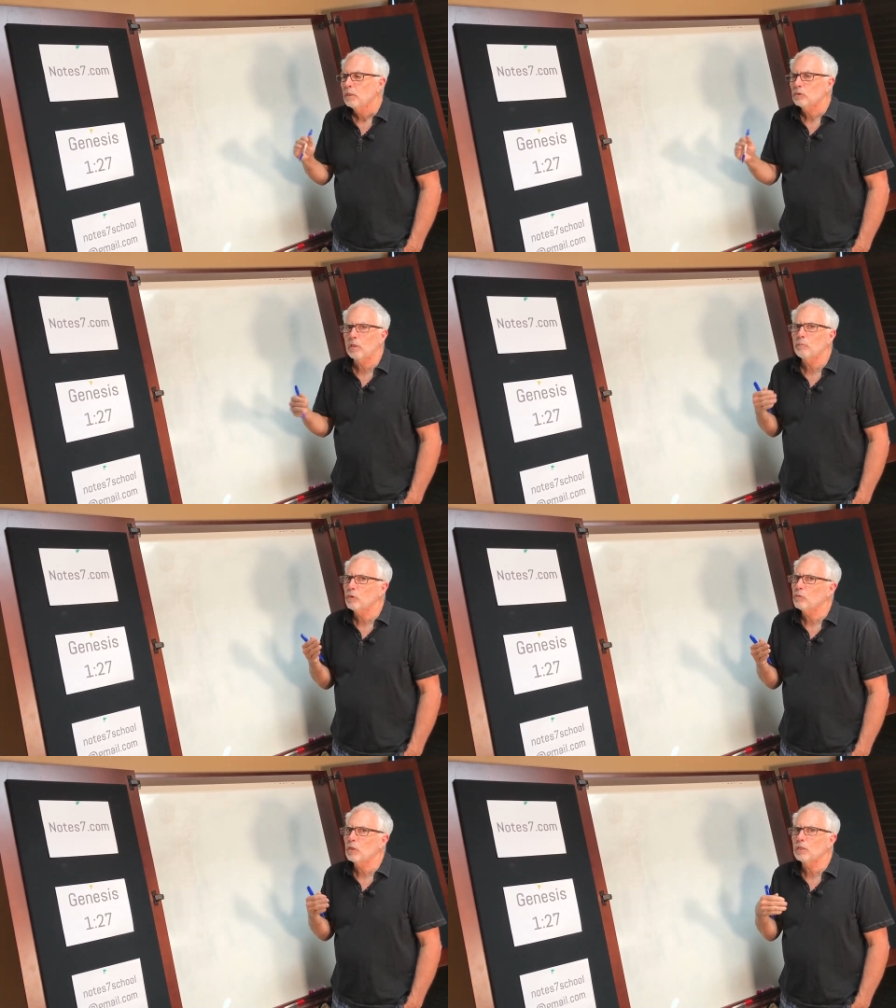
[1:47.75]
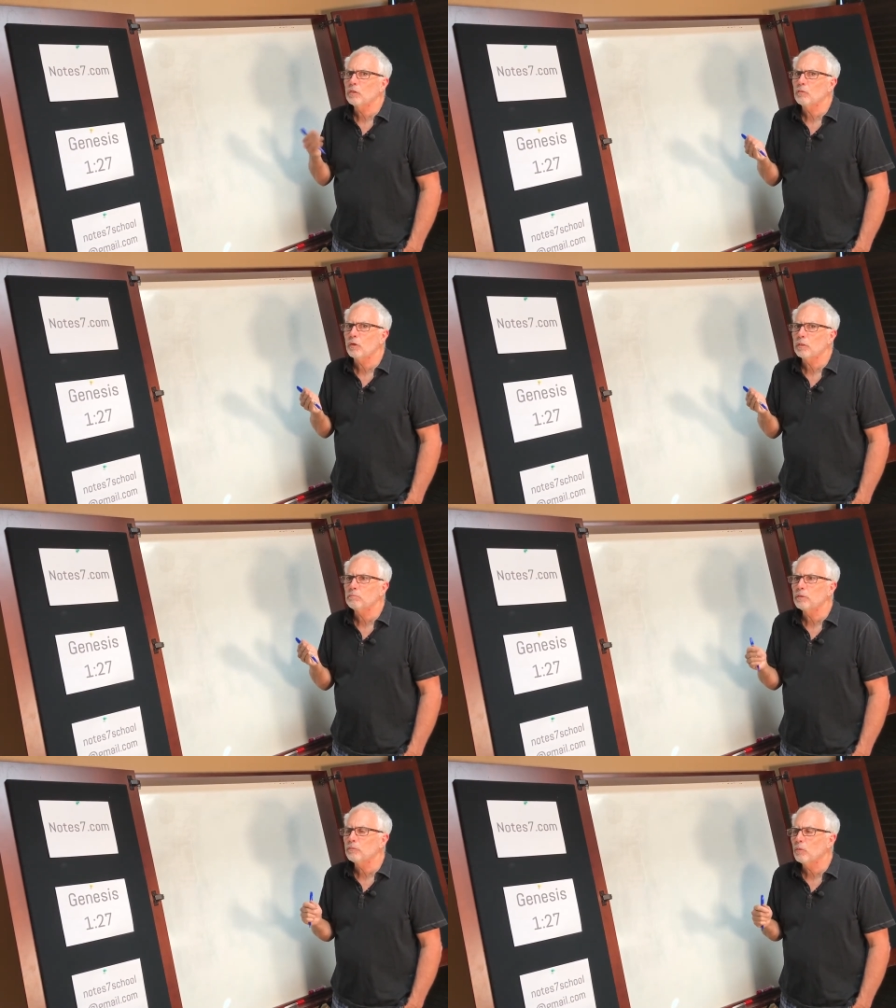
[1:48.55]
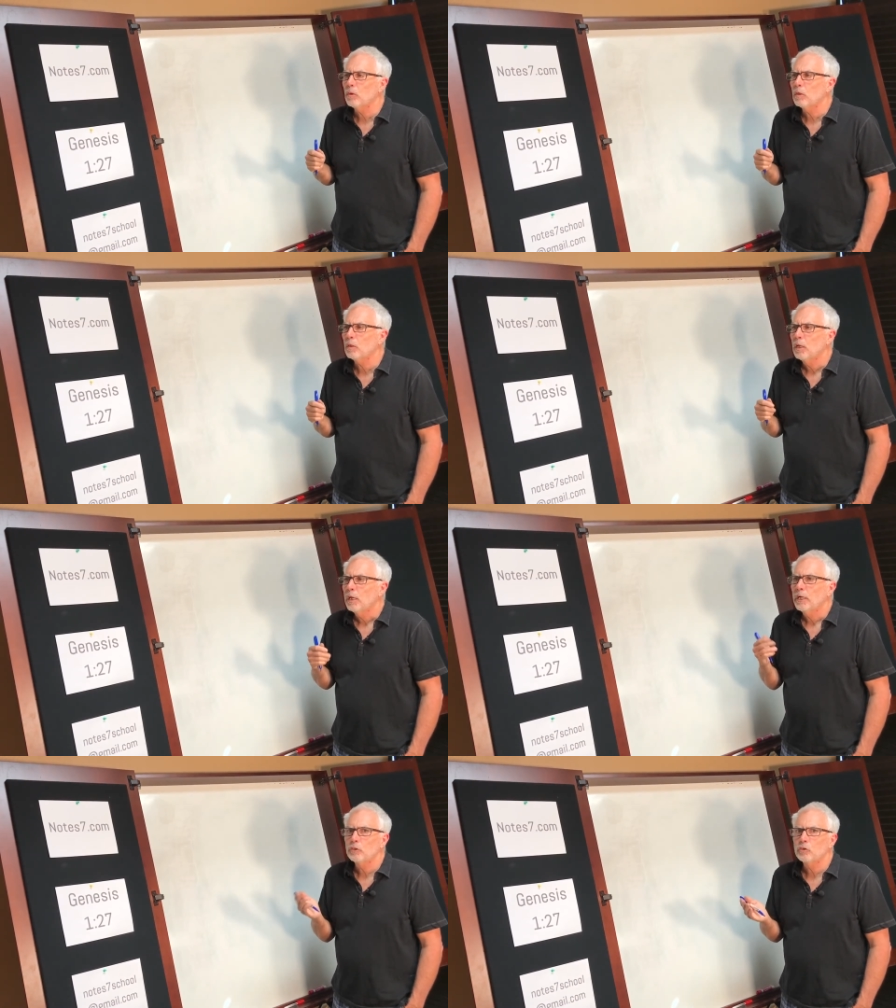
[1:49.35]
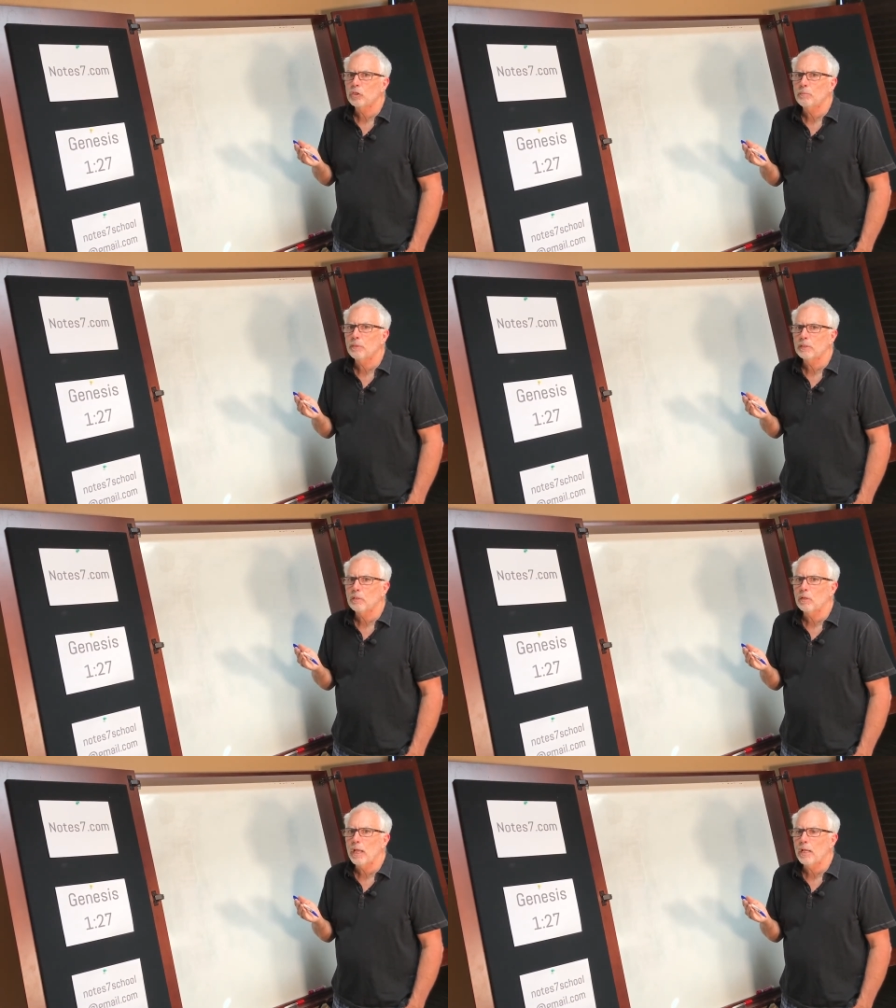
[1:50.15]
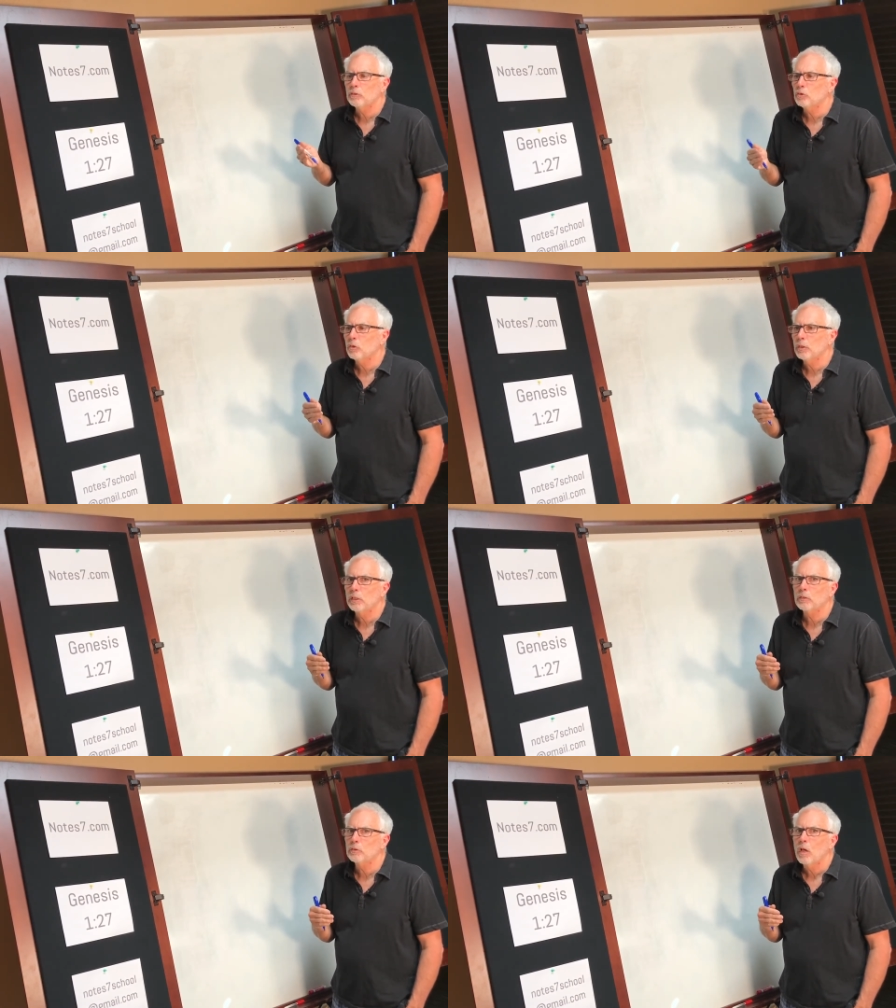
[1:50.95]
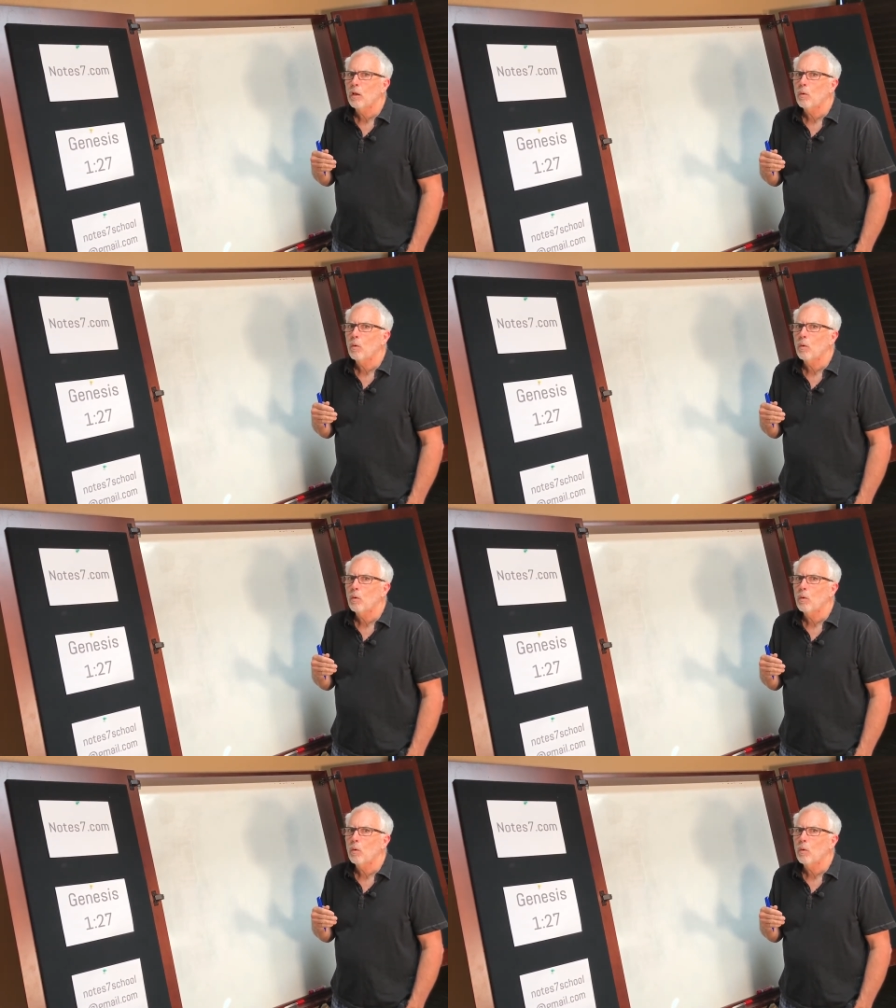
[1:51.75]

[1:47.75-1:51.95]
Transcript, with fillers: Some you think you've heard it before, and you jump at the answer, and there's